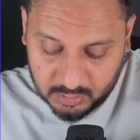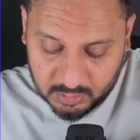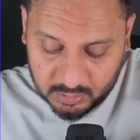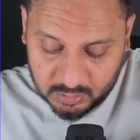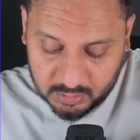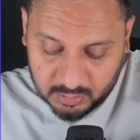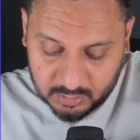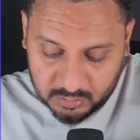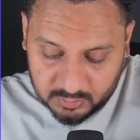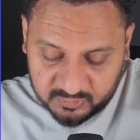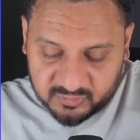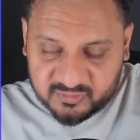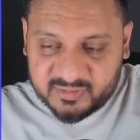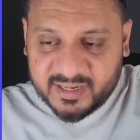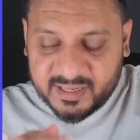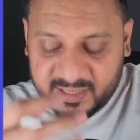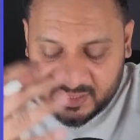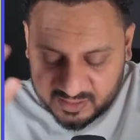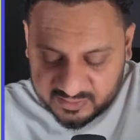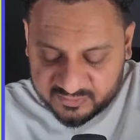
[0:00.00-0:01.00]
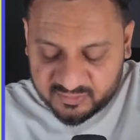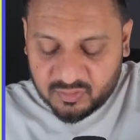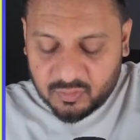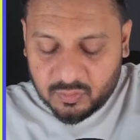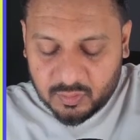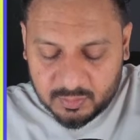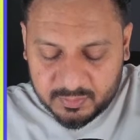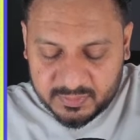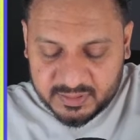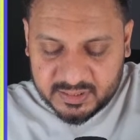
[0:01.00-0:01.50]
Society as a whole,
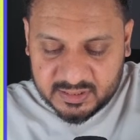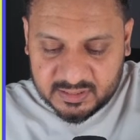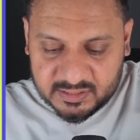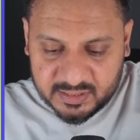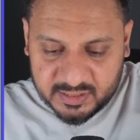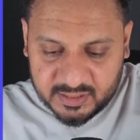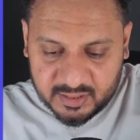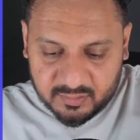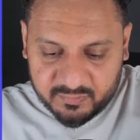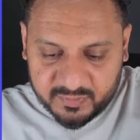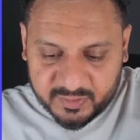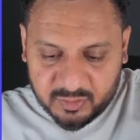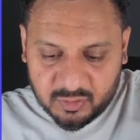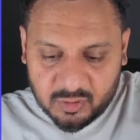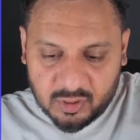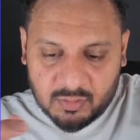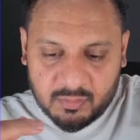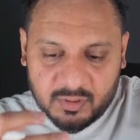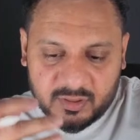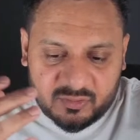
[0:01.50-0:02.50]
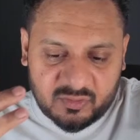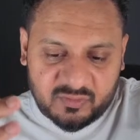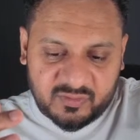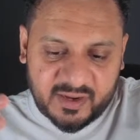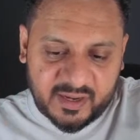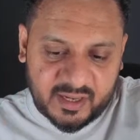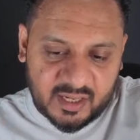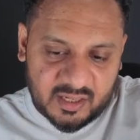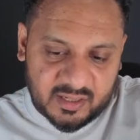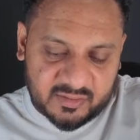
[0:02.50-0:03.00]
meaning that when you talk about
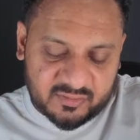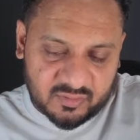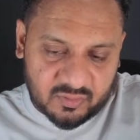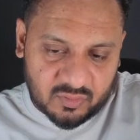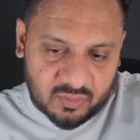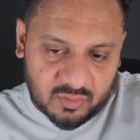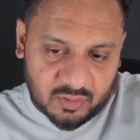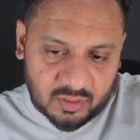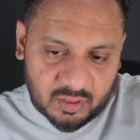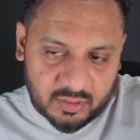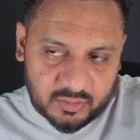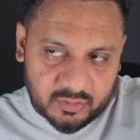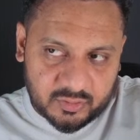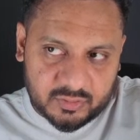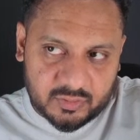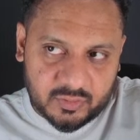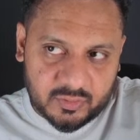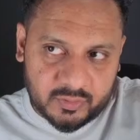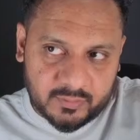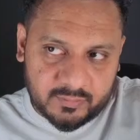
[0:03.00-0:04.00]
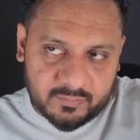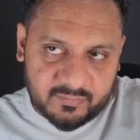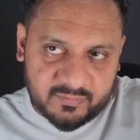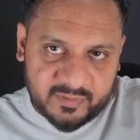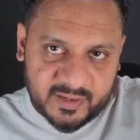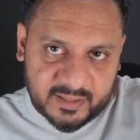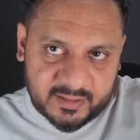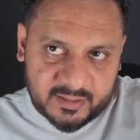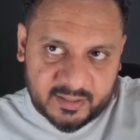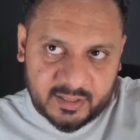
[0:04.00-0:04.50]
society as a whole, you're
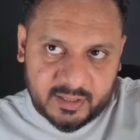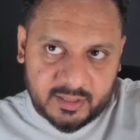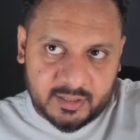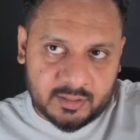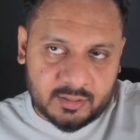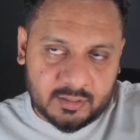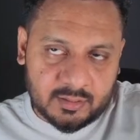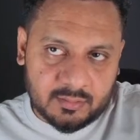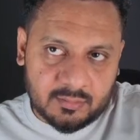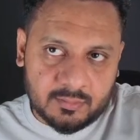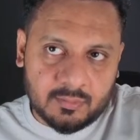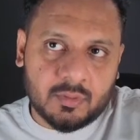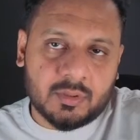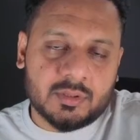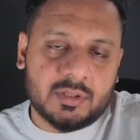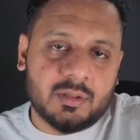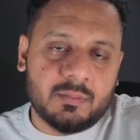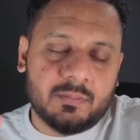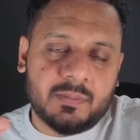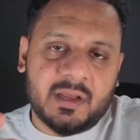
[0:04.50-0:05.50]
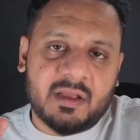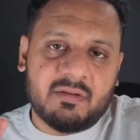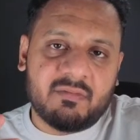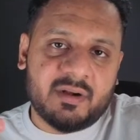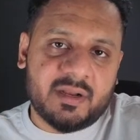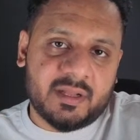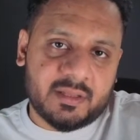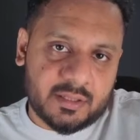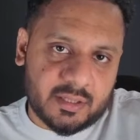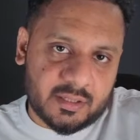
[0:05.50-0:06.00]
factoring in both the private
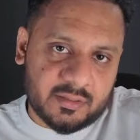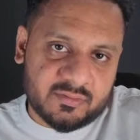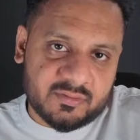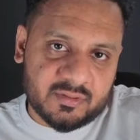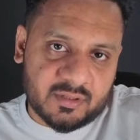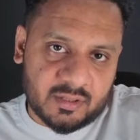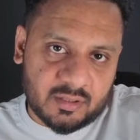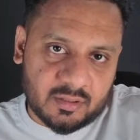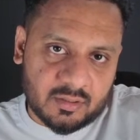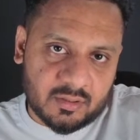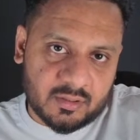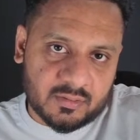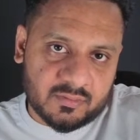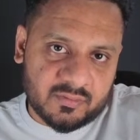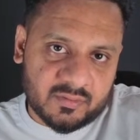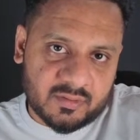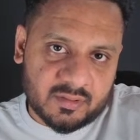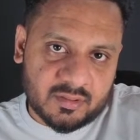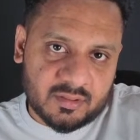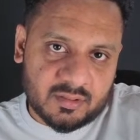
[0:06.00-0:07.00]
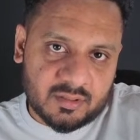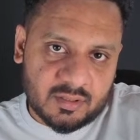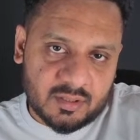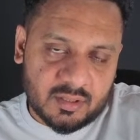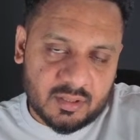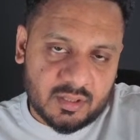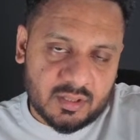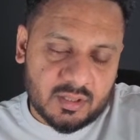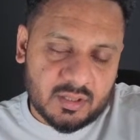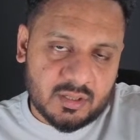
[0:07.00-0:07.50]
and the external cost.
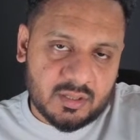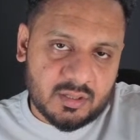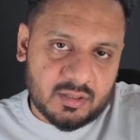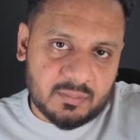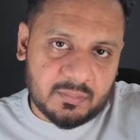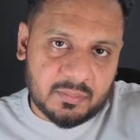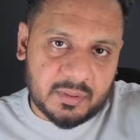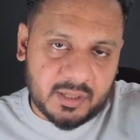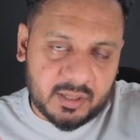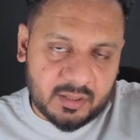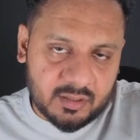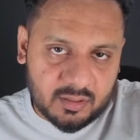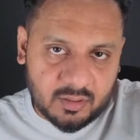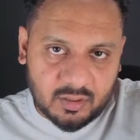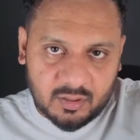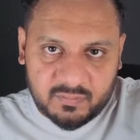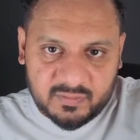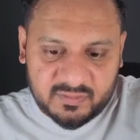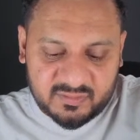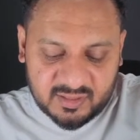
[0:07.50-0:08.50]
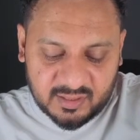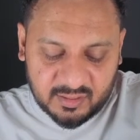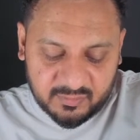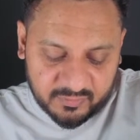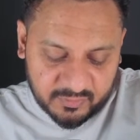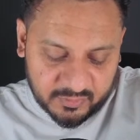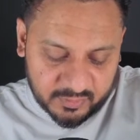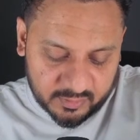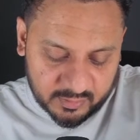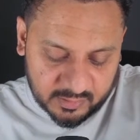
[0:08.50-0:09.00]
But obviously, if
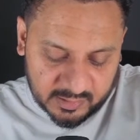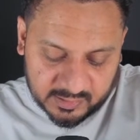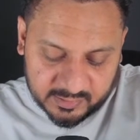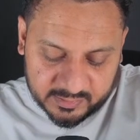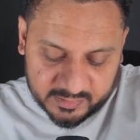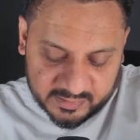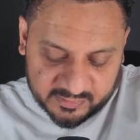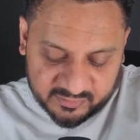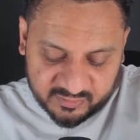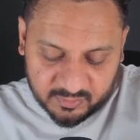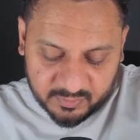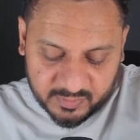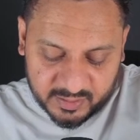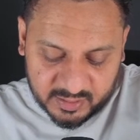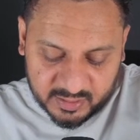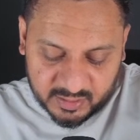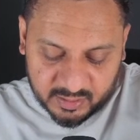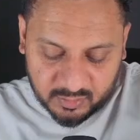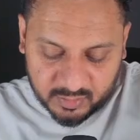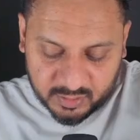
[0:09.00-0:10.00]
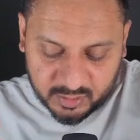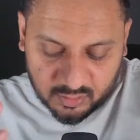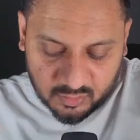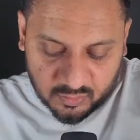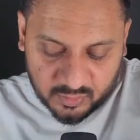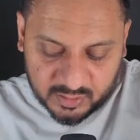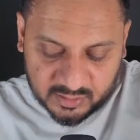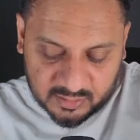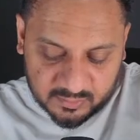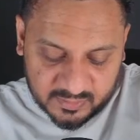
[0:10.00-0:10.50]
you're underestimating or ignoring
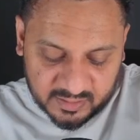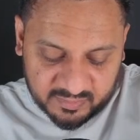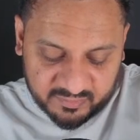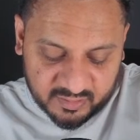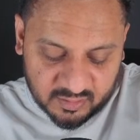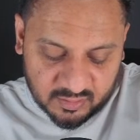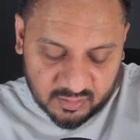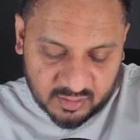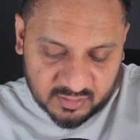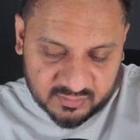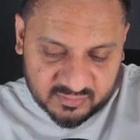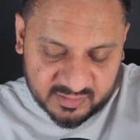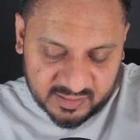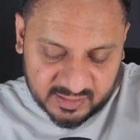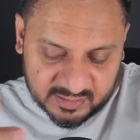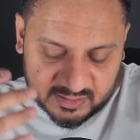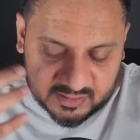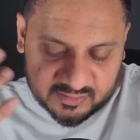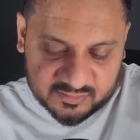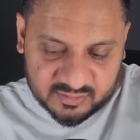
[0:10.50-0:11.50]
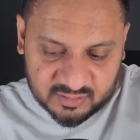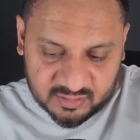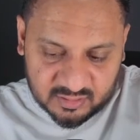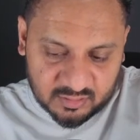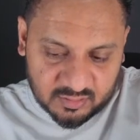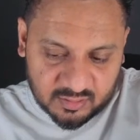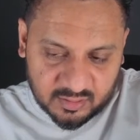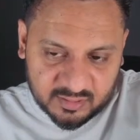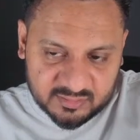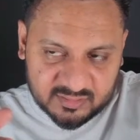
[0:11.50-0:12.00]
the private cost and the external
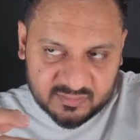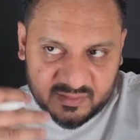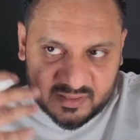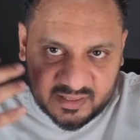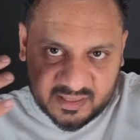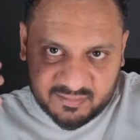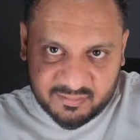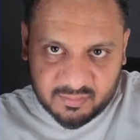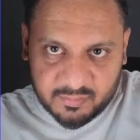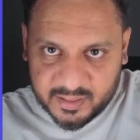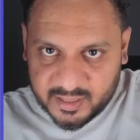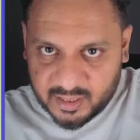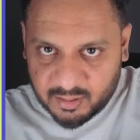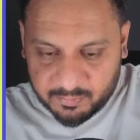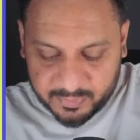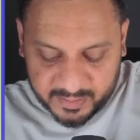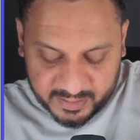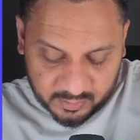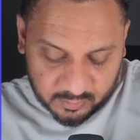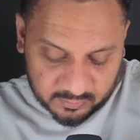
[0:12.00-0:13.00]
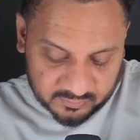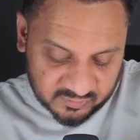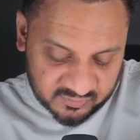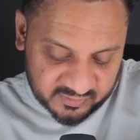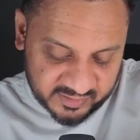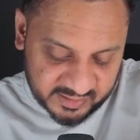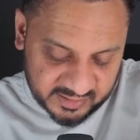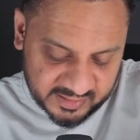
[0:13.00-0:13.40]
cost, it will have a bad impact on society.